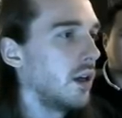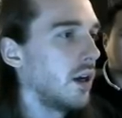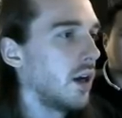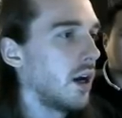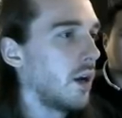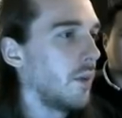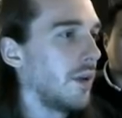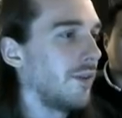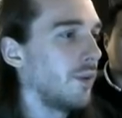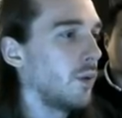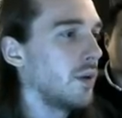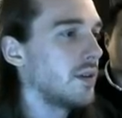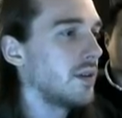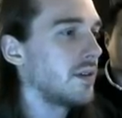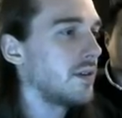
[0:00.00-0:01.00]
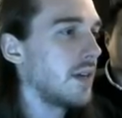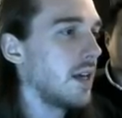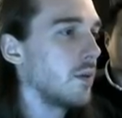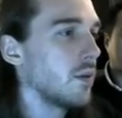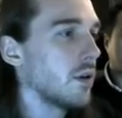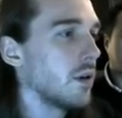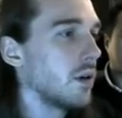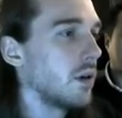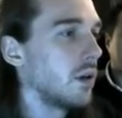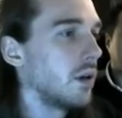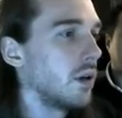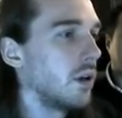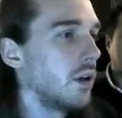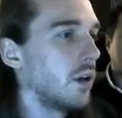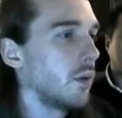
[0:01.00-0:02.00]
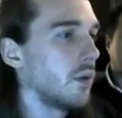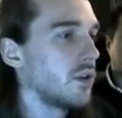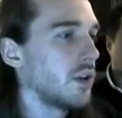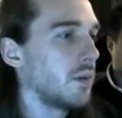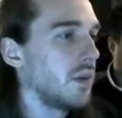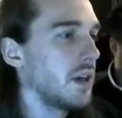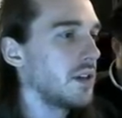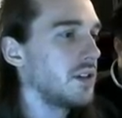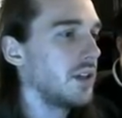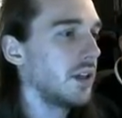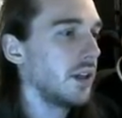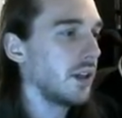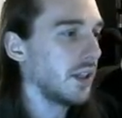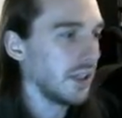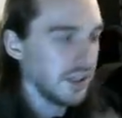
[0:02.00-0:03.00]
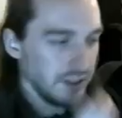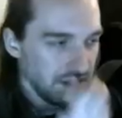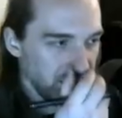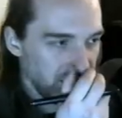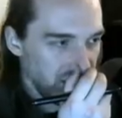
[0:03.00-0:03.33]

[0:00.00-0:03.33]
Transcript: If it was a saber, which I'm guessing it is,